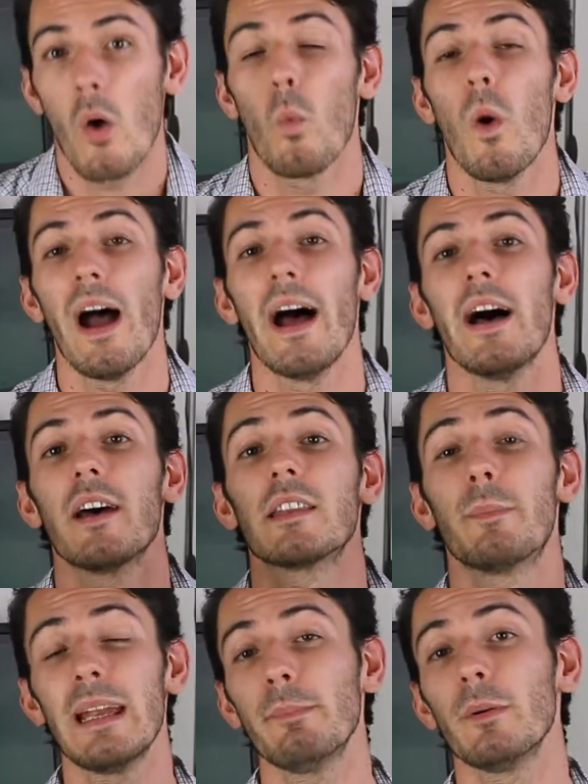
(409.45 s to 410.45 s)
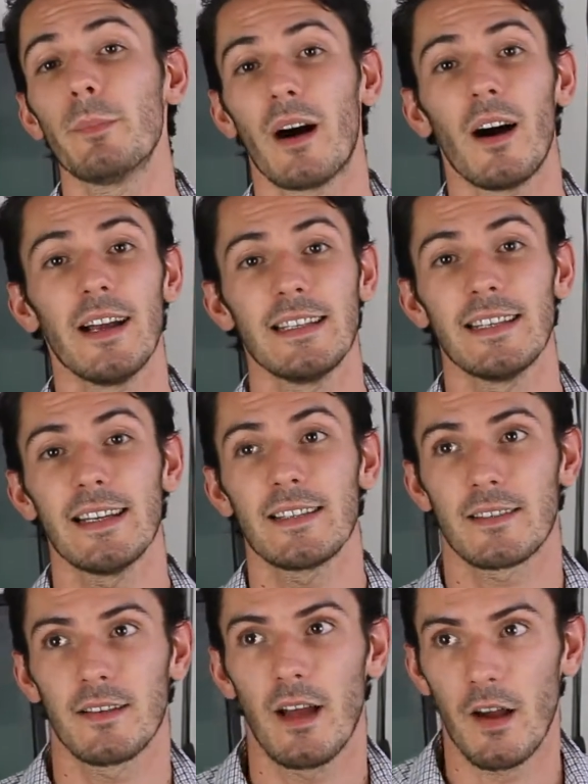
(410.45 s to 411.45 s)
where the people behind
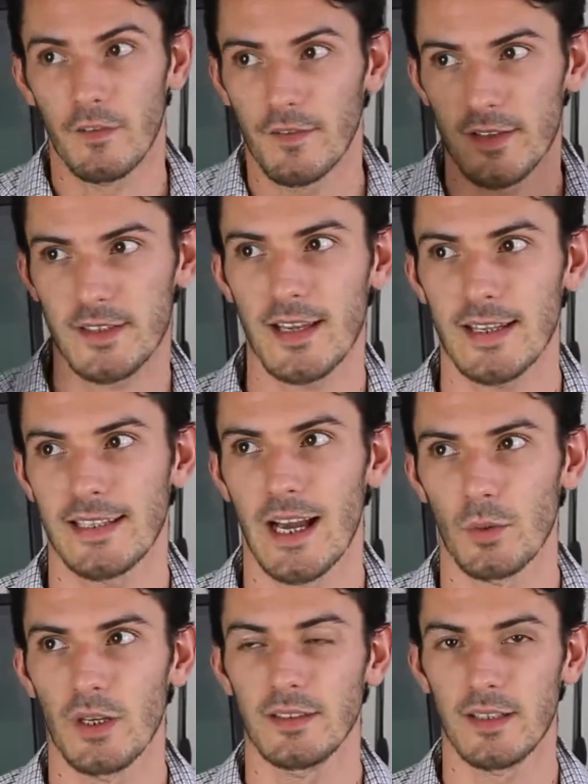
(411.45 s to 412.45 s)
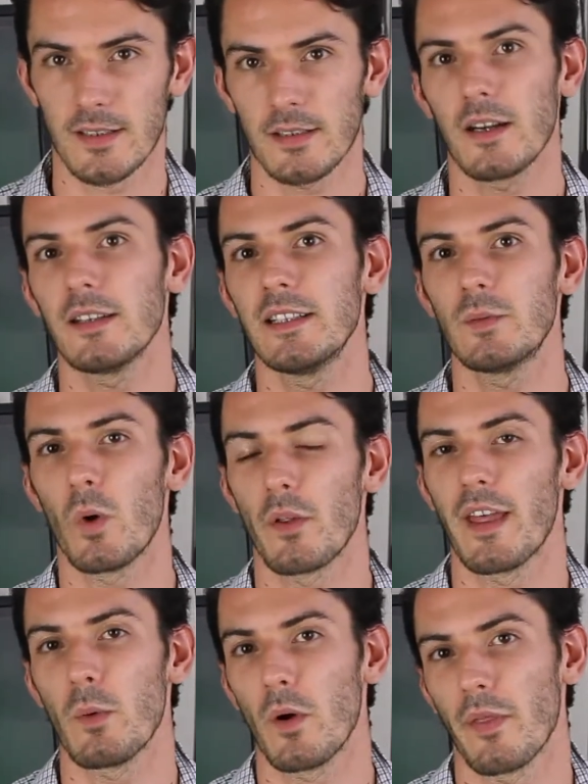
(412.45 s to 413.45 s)
it have sat down and decided what
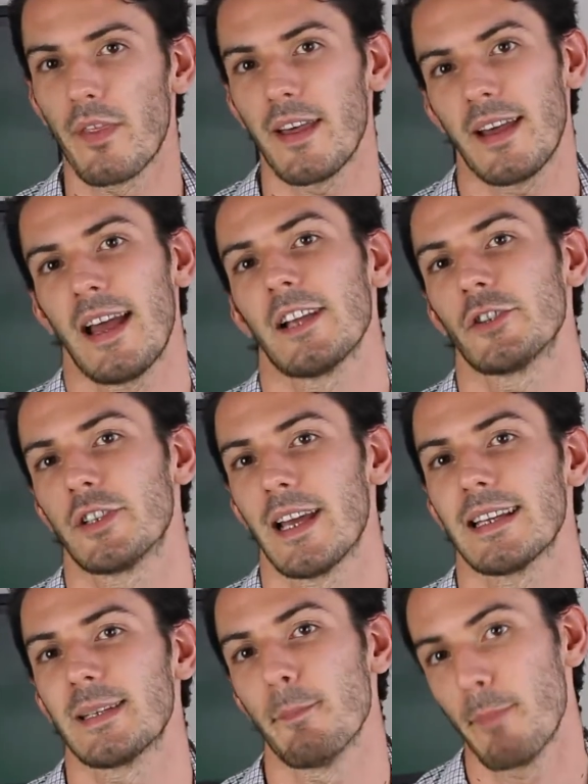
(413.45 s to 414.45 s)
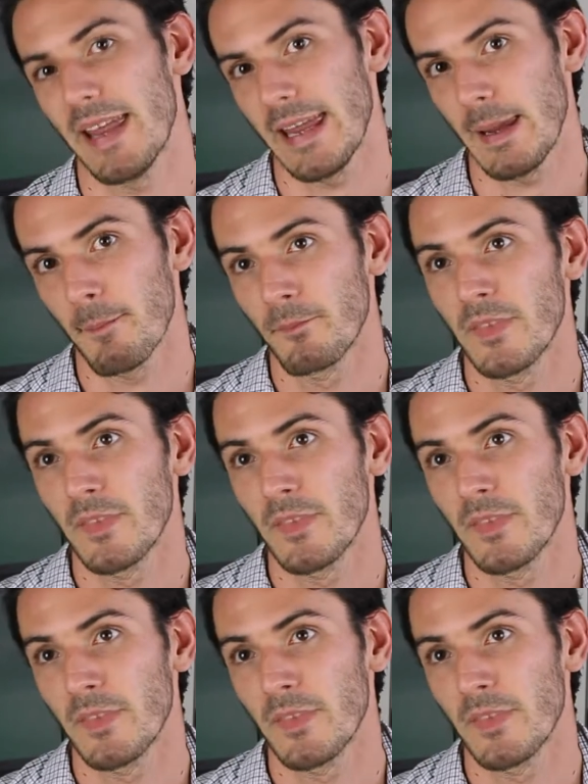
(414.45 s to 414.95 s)
they want their hashtag to be.